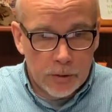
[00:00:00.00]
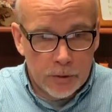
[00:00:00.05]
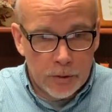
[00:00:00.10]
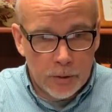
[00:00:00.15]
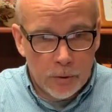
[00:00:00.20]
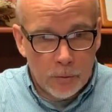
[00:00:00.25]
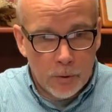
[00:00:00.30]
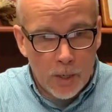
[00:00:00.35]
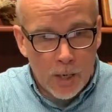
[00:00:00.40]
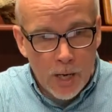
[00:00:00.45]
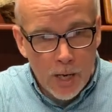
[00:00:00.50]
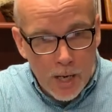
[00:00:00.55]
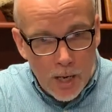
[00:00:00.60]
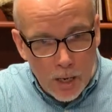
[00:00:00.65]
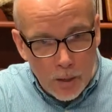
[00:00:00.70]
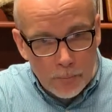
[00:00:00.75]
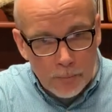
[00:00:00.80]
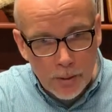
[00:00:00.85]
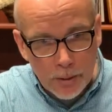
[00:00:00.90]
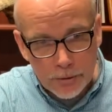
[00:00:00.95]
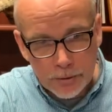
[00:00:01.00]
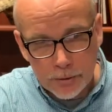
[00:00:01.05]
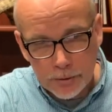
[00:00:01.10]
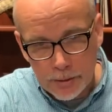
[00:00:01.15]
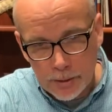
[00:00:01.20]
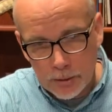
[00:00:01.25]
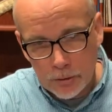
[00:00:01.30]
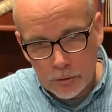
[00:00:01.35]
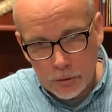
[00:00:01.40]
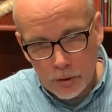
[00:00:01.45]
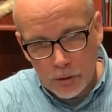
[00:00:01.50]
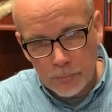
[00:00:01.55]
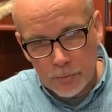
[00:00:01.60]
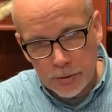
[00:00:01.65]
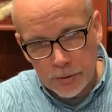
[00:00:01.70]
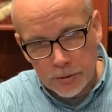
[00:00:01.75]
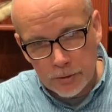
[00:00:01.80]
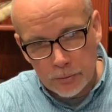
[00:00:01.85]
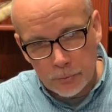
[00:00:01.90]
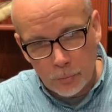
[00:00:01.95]
You know, how much of that
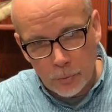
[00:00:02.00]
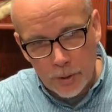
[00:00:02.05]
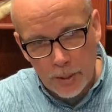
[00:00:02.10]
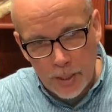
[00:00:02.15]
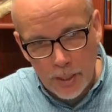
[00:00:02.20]
garbage did we